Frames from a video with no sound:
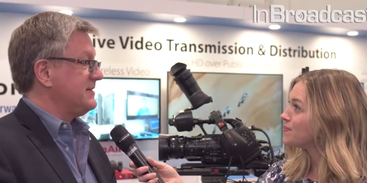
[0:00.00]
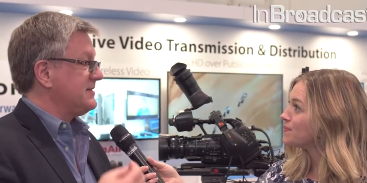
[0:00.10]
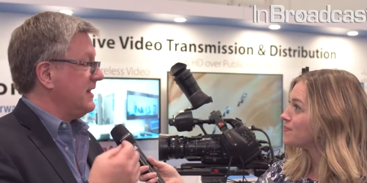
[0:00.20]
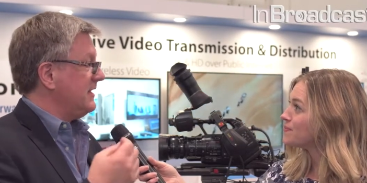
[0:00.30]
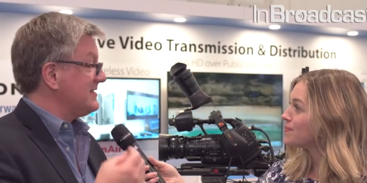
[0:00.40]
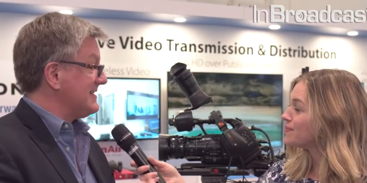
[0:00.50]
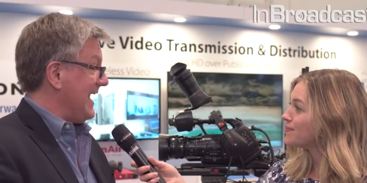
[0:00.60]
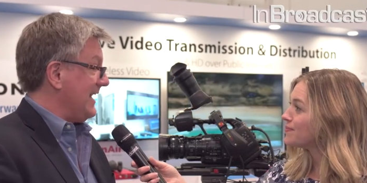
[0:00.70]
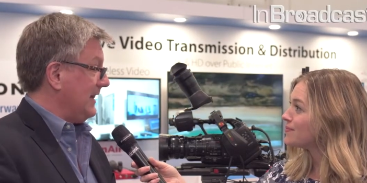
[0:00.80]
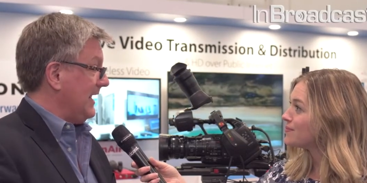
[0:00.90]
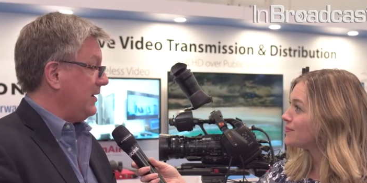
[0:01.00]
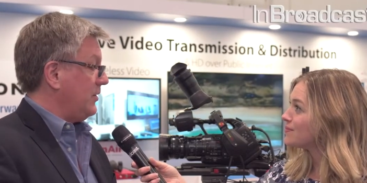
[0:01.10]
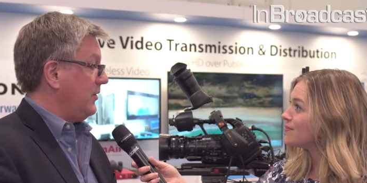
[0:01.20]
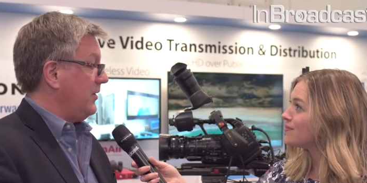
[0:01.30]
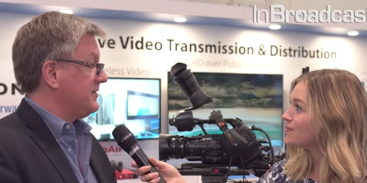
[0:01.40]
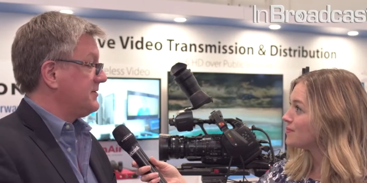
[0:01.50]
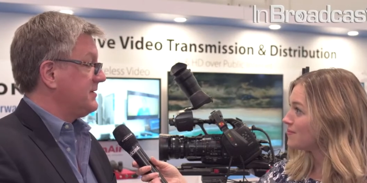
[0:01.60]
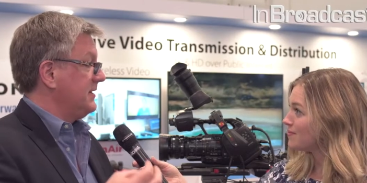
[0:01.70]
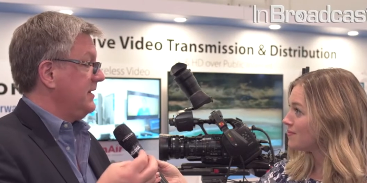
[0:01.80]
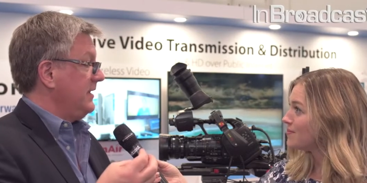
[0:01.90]
Speaker 1: is uh, satellite
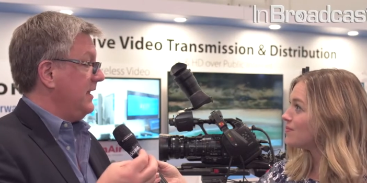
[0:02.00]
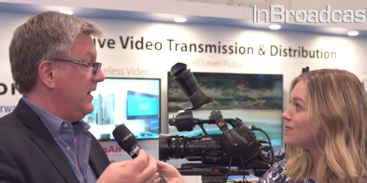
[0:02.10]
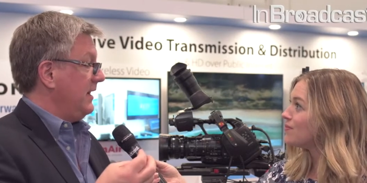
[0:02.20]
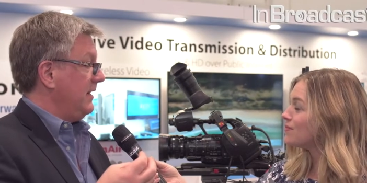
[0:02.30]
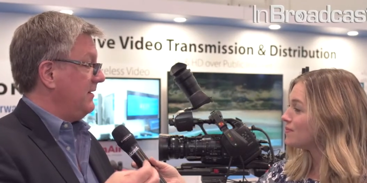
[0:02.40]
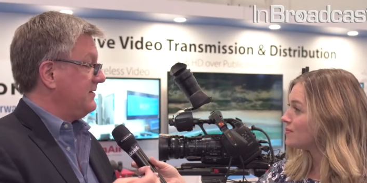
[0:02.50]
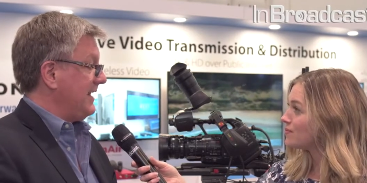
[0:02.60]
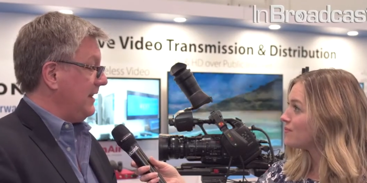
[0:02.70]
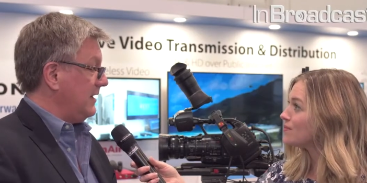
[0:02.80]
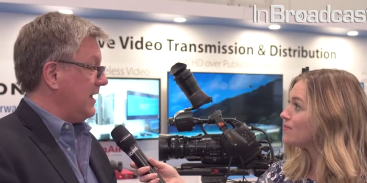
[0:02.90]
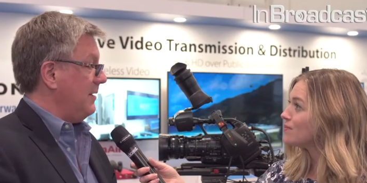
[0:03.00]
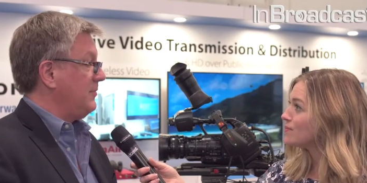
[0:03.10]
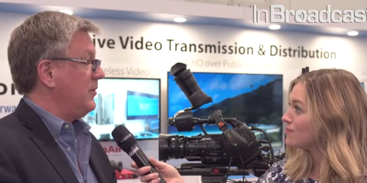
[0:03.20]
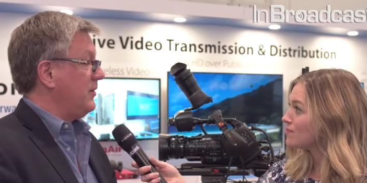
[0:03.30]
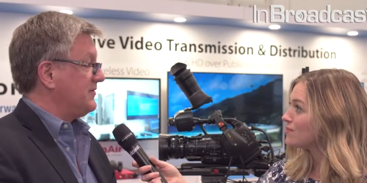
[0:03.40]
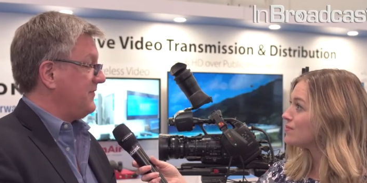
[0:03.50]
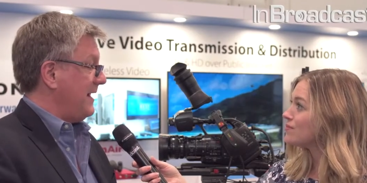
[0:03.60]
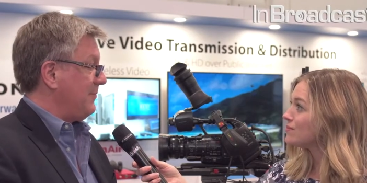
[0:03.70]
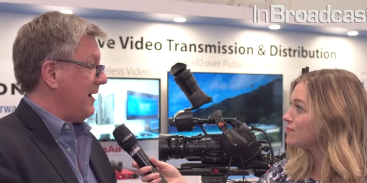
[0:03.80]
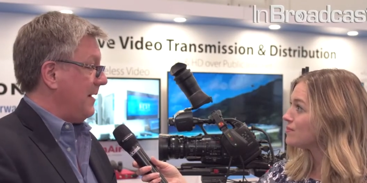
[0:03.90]
costs, telecom costs,
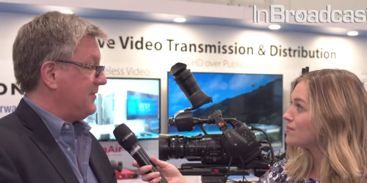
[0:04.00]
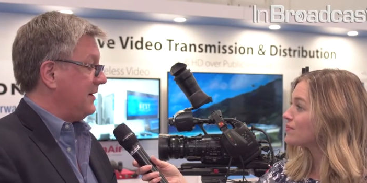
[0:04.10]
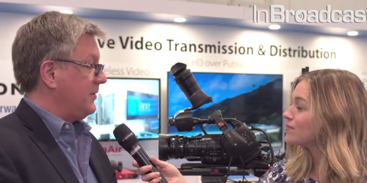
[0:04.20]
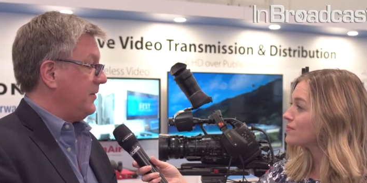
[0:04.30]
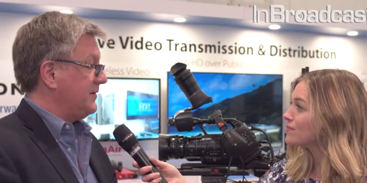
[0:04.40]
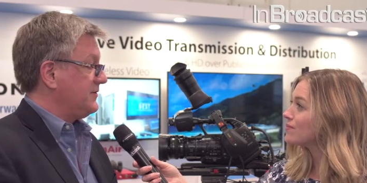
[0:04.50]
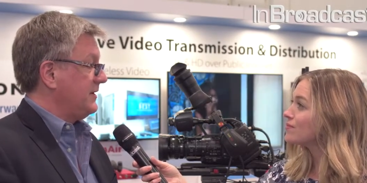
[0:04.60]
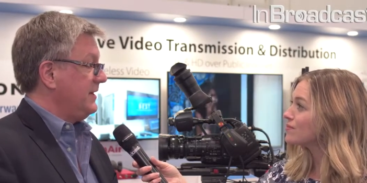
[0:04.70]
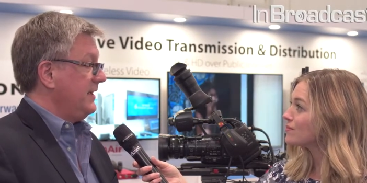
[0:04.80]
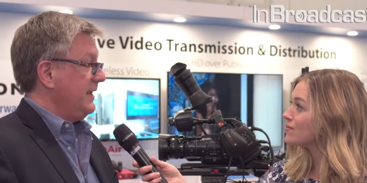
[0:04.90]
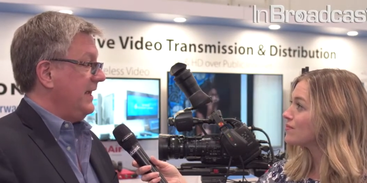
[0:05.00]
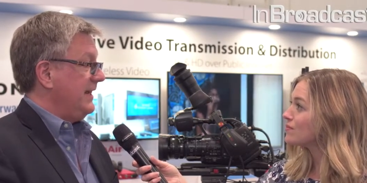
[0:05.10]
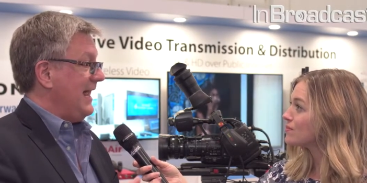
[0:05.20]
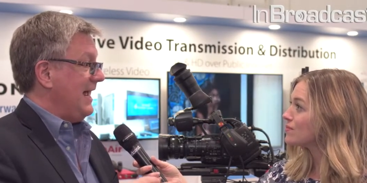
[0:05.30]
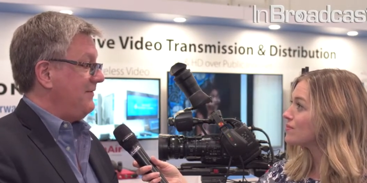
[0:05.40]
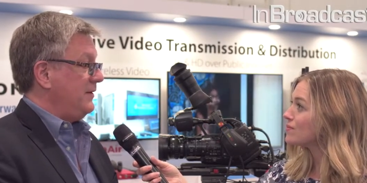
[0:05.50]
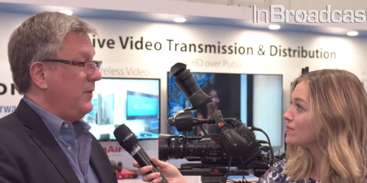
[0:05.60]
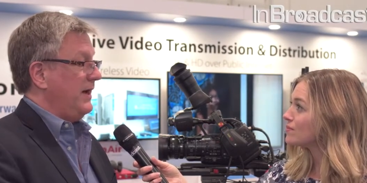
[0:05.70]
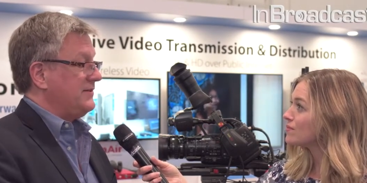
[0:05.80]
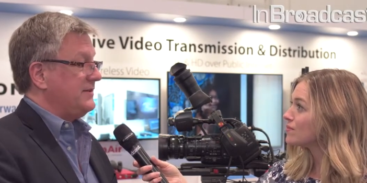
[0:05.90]
fiber optic costs, and
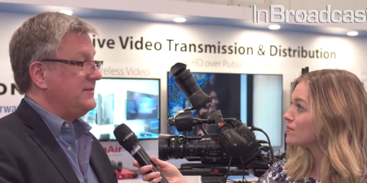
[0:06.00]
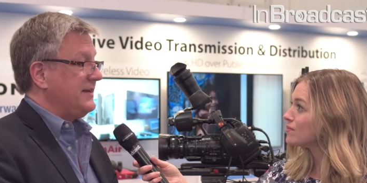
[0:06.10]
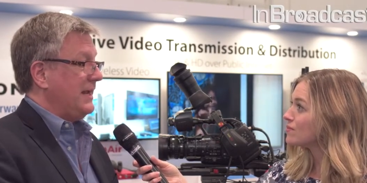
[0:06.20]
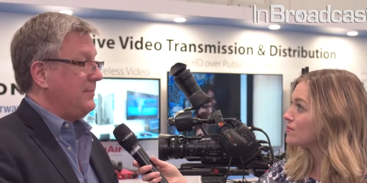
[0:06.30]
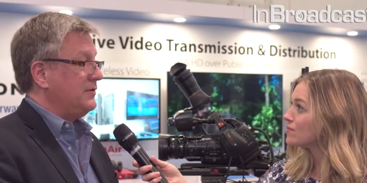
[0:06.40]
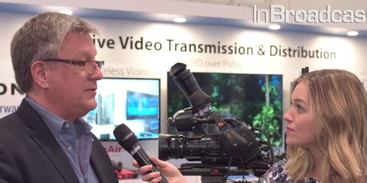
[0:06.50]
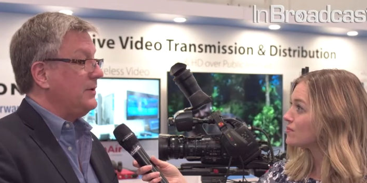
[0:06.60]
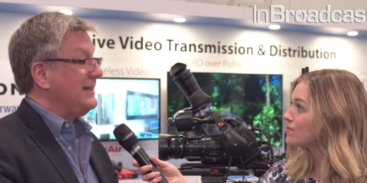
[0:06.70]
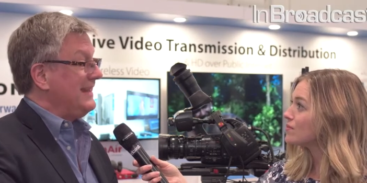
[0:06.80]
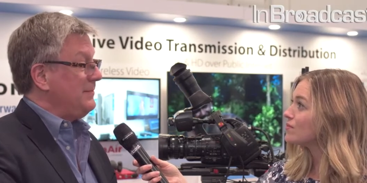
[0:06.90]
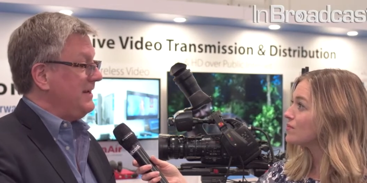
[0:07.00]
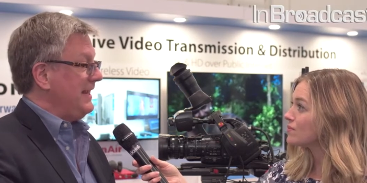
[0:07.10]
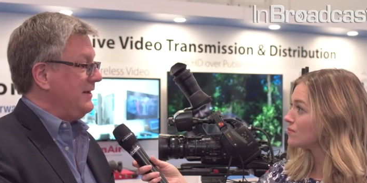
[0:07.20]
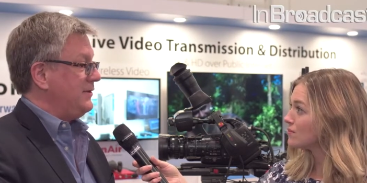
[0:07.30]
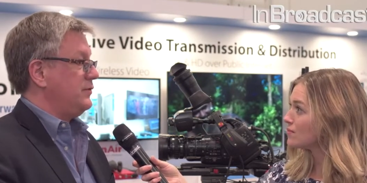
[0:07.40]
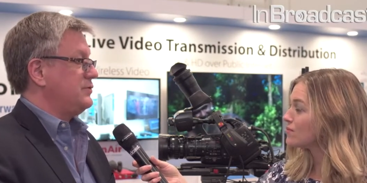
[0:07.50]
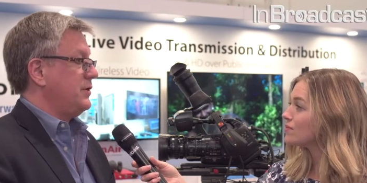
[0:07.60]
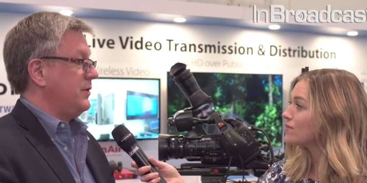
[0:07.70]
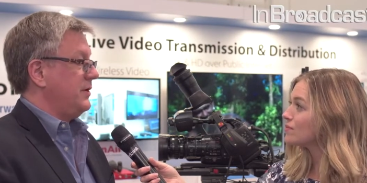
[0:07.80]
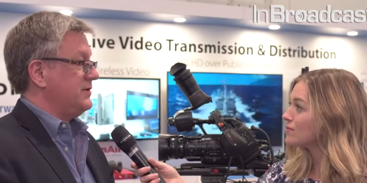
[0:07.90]
AVIWEST is able to eliminate those
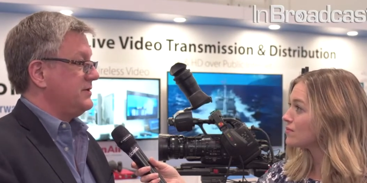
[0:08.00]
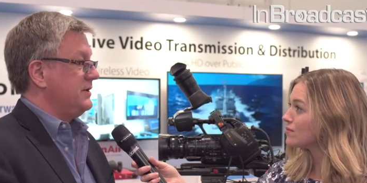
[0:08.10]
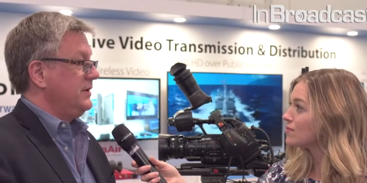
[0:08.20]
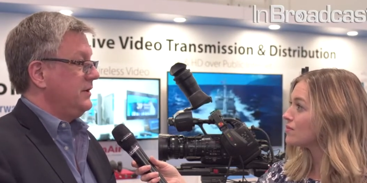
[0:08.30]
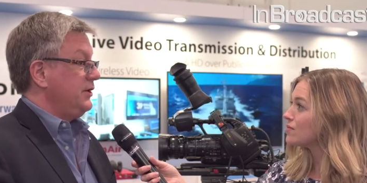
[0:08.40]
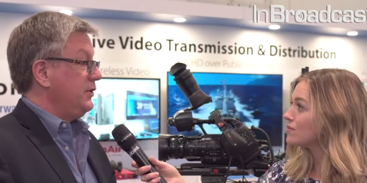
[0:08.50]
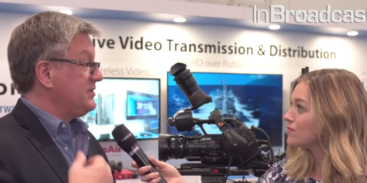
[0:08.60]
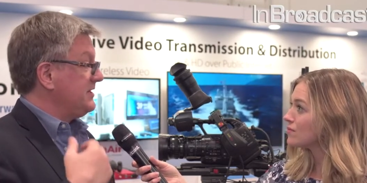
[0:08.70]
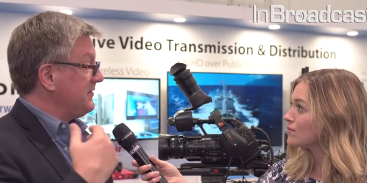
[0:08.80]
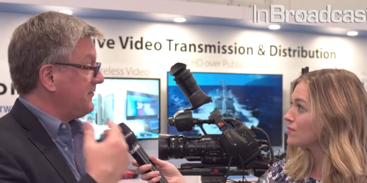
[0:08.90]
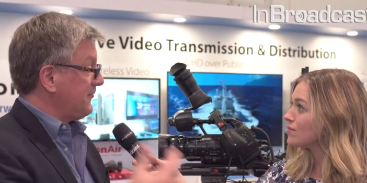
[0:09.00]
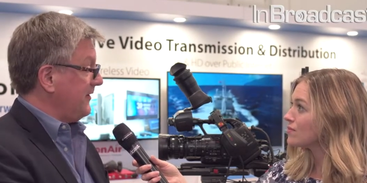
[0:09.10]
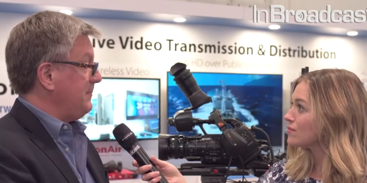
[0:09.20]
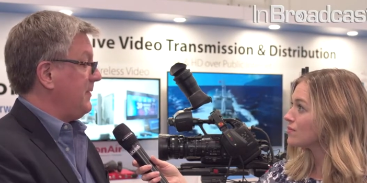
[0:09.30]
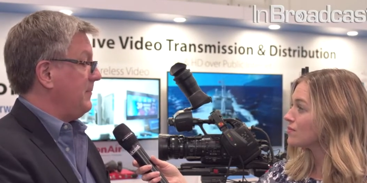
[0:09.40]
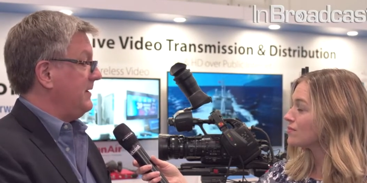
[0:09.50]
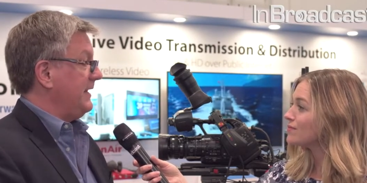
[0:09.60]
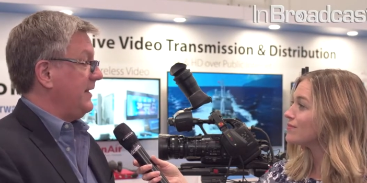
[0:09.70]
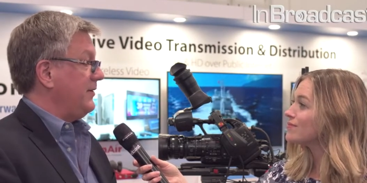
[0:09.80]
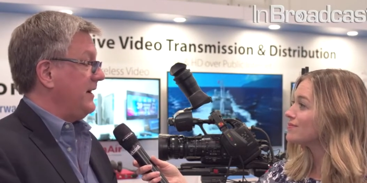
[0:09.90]
costs using the free
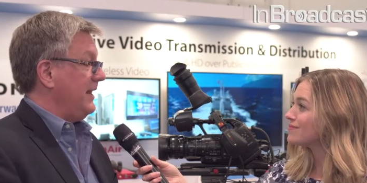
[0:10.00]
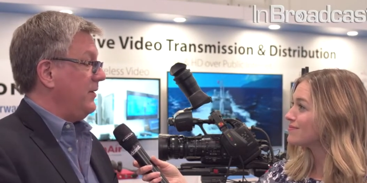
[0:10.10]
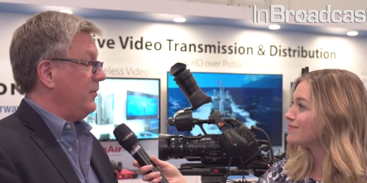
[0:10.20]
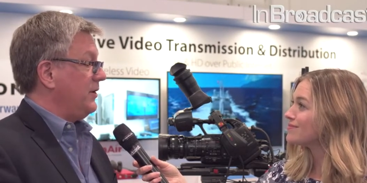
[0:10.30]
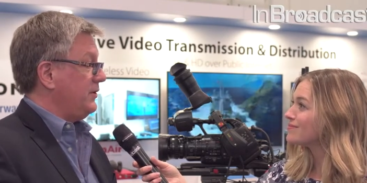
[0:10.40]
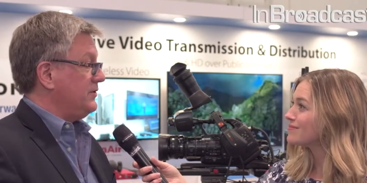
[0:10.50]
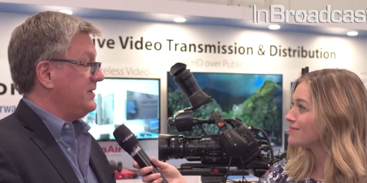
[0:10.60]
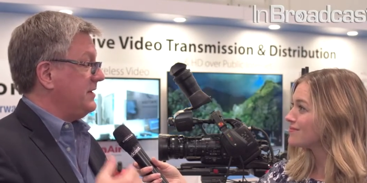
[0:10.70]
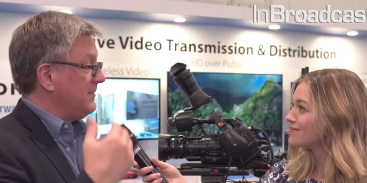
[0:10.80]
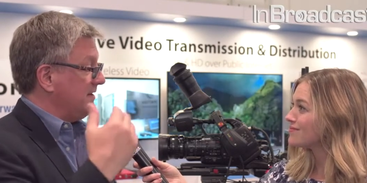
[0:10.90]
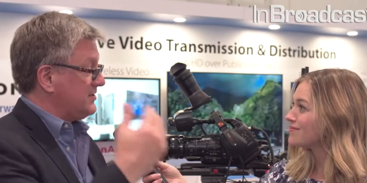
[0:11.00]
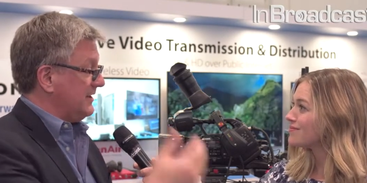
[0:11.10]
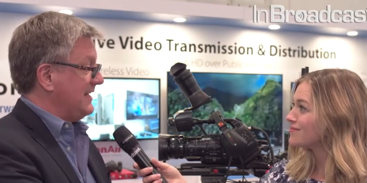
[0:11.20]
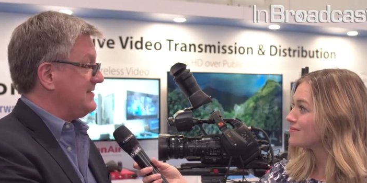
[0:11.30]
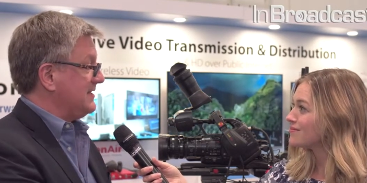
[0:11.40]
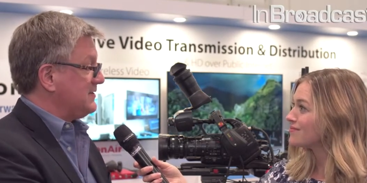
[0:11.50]
public internet or using the much less